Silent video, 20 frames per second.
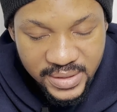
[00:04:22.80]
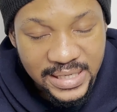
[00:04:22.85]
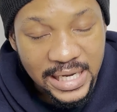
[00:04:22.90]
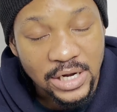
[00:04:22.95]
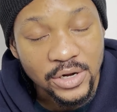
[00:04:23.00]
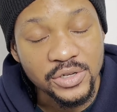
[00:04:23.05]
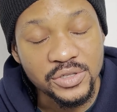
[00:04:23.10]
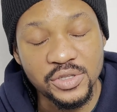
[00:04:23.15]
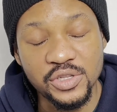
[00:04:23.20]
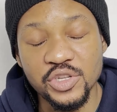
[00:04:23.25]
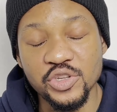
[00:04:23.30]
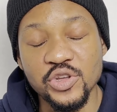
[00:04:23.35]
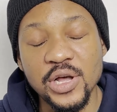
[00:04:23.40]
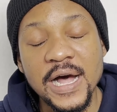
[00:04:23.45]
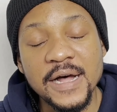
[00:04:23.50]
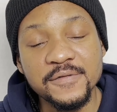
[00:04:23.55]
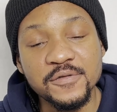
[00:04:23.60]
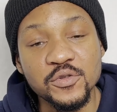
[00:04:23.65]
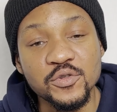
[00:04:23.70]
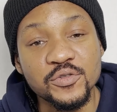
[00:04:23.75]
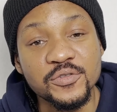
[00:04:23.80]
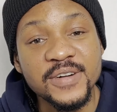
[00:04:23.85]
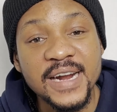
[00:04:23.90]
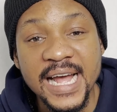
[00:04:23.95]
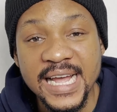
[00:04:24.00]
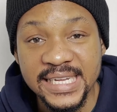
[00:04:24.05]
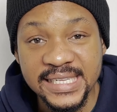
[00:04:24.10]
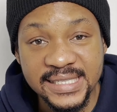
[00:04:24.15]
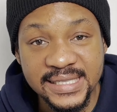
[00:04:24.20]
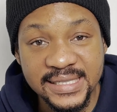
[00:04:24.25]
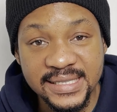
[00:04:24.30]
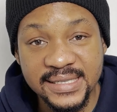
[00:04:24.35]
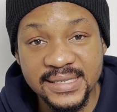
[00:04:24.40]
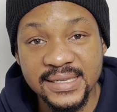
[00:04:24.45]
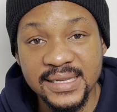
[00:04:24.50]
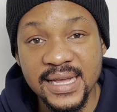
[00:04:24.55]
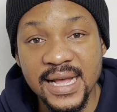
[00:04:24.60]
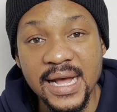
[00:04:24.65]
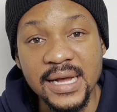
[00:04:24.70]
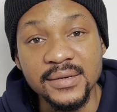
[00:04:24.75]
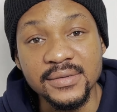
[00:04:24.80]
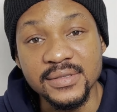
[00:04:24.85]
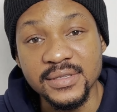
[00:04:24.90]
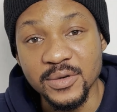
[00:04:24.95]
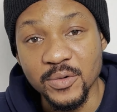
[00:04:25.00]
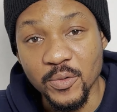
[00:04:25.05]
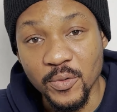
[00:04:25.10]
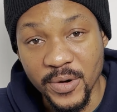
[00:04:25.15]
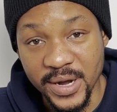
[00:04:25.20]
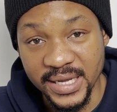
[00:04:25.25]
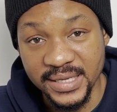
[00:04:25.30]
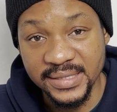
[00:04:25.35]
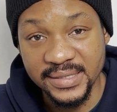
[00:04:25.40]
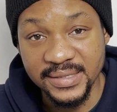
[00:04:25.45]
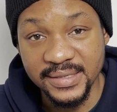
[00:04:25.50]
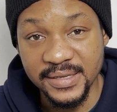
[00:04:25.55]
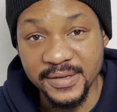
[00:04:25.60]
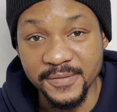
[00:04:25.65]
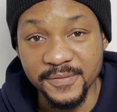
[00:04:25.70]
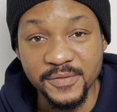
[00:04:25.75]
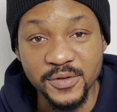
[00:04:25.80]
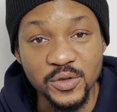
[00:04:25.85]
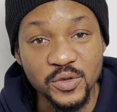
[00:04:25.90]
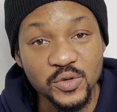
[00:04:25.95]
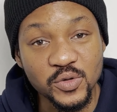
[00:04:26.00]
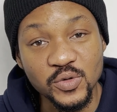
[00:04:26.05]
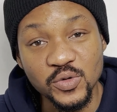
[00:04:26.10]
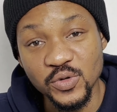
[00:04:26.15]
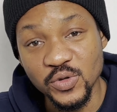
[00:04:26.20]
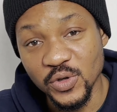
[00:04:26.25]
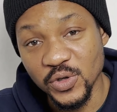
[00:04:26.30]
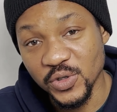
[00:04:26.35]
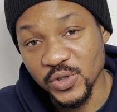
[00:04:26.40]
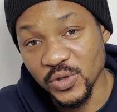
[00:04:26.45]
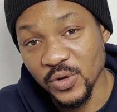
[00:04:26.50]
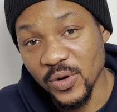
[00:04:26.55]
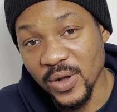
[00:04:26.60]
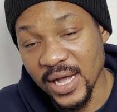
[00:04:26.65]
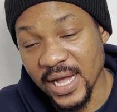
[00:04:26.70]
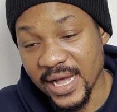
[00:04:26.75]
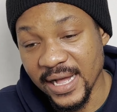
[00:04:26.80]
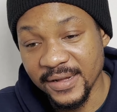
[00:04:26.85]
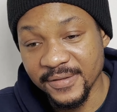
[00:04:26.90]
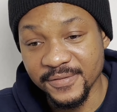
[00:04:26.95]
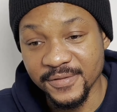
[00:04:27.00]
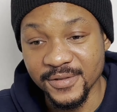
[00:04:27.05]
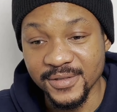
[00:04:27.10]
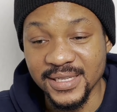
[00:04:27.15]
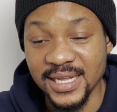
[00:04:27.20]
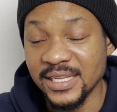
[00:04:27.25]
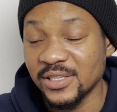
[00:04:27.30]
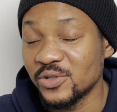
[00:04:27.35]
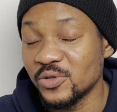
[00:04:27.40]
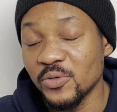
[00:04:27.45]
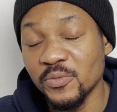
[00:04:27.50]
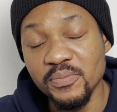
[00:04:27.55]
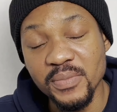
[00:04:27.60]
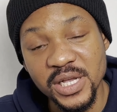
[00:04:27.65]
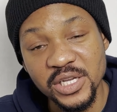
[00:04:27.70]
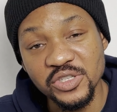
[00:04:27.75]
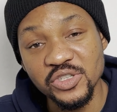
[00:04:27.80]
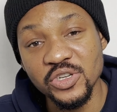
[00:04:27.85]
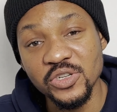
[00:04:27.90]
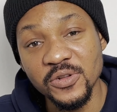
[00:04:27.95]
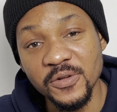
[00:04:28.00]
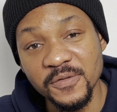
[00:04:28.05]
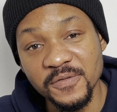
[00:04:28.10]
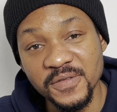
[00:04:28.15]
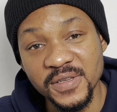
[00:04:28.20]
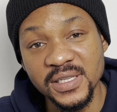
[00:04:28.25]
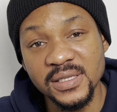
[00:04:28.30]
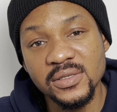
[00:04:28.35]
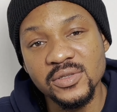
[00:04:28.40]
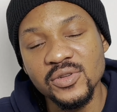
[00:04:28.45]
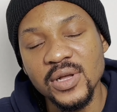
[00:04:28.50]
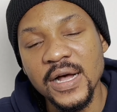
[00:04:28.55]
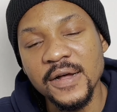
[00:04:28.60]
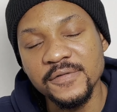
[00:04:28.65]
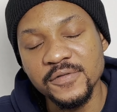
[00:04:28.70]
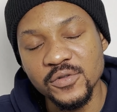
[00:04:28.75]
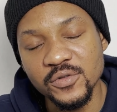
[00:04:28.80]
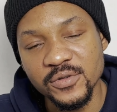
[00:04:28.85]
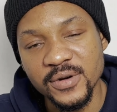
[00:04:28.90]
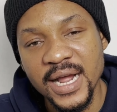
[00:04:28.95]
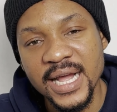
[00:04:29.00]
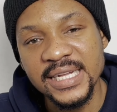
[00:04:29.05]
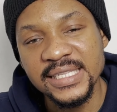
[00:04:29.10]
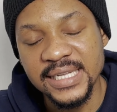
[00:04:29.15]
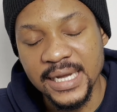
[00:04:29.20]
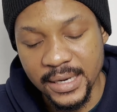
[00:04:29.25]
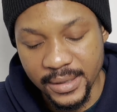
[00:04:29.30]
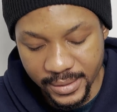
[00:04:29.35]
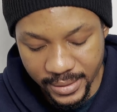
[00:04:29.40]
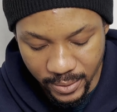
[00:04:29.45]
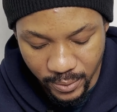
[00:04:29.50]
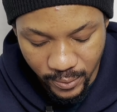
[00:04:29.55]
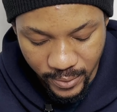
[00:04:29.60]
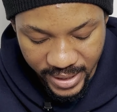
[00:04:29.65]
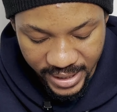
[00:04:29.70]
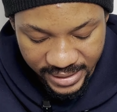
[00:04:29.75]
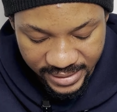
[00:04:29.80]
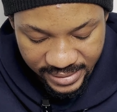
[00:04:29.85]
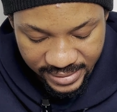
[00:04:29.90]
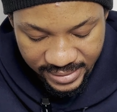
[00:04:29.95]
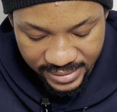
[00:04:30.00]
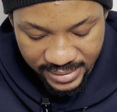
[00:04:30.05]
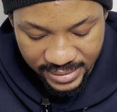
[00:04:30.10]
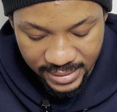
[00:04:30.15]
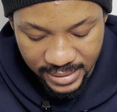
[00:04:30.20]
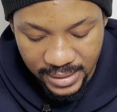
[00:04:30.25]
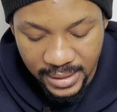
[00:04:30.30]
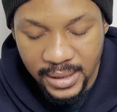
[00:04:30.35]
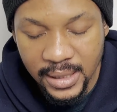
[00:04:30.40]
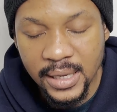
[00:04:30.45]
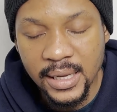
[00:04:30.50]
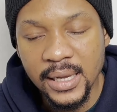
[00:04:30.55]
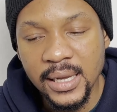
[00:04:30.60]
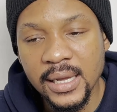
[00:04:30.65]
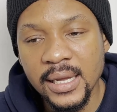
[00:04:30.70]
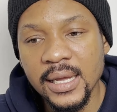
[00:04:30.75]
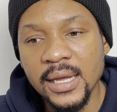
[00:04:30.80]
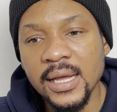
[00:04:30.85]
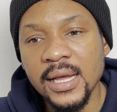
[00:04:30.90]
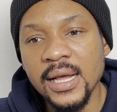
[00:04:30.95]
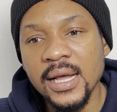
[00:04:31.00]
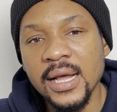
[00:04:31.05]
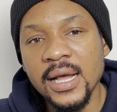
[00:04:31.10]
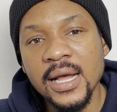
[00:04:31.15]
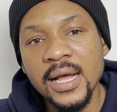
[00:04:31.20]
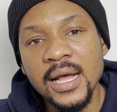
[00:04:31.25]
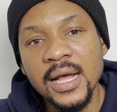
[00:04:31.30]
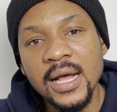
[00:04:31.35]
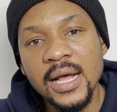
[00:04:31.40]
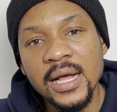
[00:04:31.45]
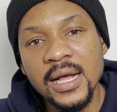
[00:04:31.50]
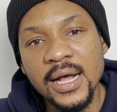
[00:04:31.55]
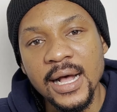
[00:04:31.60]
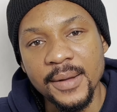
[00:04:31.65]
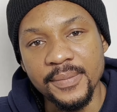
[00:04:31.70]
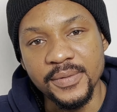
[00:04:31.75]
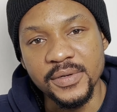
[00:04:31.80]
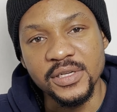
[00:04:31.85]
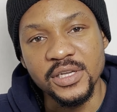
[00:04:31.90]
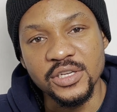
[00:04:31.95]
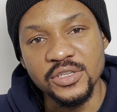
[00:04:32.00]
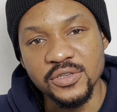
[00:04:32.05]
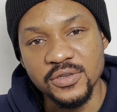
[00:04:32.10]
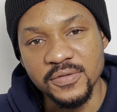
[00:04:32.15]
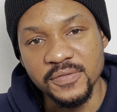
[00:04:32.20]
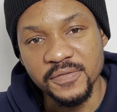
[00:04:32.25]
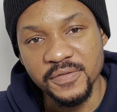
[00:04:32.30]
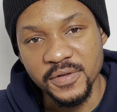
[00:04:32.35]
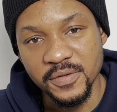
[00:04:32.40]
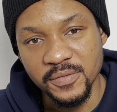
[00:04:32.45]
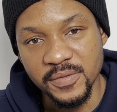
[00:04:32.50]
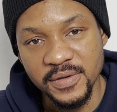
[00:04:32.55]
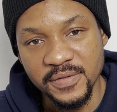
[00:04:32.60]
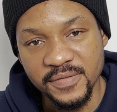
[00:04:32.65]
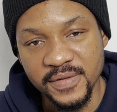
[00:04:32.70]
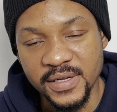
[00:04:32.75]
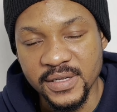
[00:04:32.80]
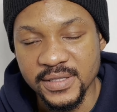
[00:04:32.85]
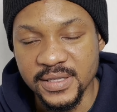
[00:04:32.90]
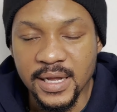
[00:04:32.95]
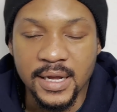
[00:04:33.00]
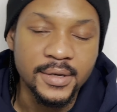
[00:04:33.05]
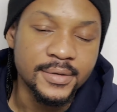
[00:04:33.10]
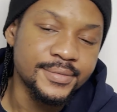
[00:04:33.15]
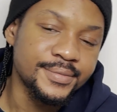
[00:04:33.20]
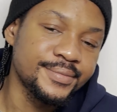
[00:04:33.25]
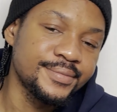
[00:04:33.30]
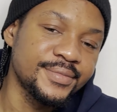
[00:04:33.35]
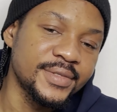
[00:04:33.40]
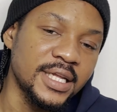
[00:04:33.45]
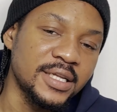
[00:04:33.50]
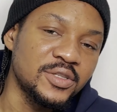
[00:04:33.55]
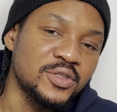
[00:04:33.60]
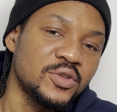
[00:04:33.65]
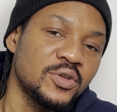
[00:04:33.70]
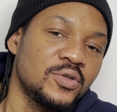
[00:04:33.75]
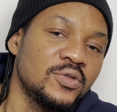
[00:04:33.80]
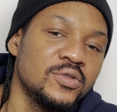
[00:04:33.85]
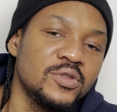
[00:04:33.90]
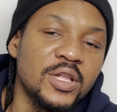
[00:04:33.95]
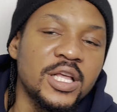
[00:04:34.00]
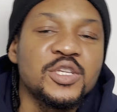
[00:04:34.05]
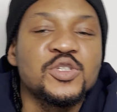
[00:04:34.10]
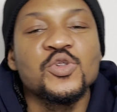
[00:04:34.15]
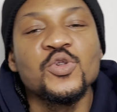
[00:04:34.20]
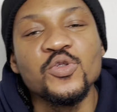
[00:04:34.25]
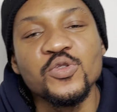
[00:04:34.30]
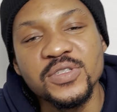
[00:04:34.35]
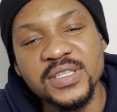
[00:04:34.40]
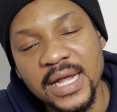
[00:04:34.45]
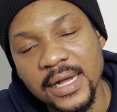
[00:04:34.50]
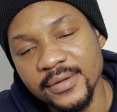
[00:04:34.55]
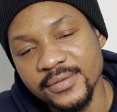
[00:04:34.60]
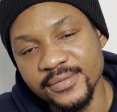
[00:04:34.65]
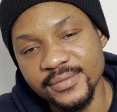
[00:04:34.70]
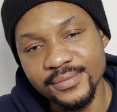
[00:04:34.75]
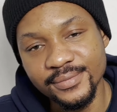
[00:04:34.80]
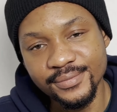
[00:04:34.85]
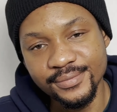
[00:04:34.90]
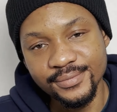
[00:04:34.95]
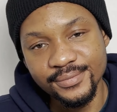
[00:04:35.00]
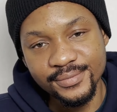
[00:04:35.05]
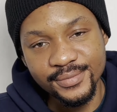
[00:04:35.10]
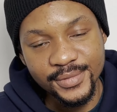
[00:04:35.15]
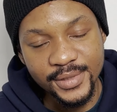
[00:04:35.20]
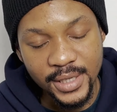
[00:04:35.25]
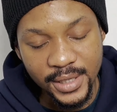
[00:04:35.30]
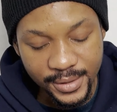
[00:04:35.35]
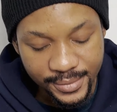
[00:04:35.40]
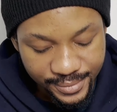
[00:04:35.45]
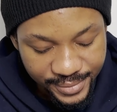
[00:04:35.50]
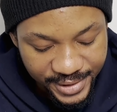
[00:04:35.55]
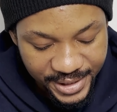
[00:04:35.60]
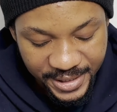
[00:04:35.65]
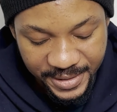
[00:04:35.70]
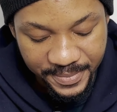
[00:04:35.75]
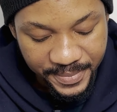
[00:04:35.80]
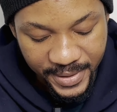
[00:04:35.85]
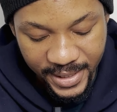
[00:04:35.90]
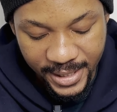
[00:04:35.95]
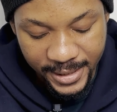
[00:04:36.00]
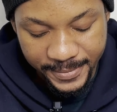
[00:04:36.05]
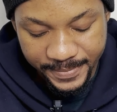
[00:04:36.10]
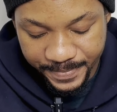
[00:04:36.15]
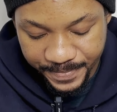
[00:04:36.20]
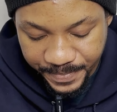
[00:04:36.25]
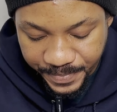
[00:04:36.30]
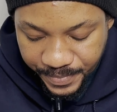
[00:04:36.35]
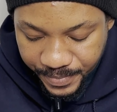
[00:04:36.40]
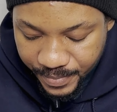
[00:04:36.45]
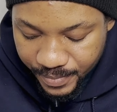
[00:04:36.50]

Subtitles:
Secondly, you have to write and request. If the school does not have, or there's no mention of it, you have to write and request application fee waiver. Now, let's go down deeper.